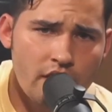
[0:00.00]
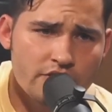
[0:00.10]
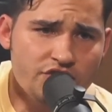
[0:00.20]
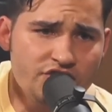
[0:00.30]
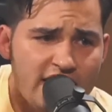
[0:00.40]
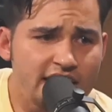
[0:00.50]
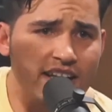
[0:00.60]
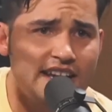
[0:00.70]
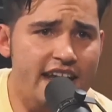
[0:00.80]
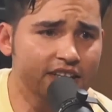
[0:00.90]
a city
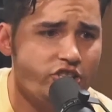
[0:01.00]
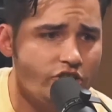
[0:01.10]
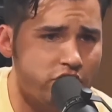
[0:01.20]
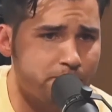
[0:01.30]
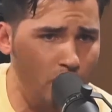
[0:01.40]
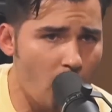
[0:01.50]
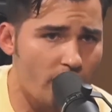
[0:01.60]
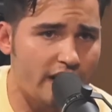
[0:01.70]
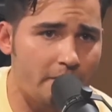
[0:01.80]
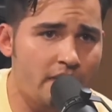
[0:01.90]
connect
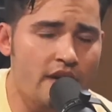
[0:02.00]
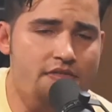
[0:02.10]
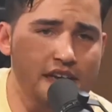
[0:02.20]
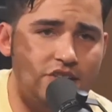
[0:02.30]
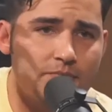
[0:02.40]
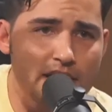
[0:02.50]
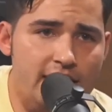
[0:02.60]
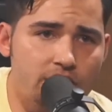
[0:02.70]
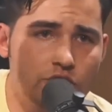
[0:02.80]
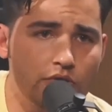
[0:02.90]
program that is
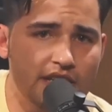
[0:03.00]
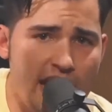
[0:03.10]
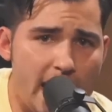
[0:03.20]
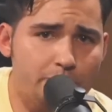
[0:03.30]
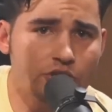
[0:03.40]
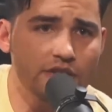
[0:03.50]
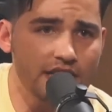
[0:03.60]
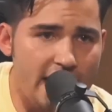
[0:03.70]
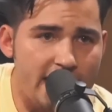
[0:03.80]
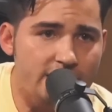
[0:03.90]
made to capture the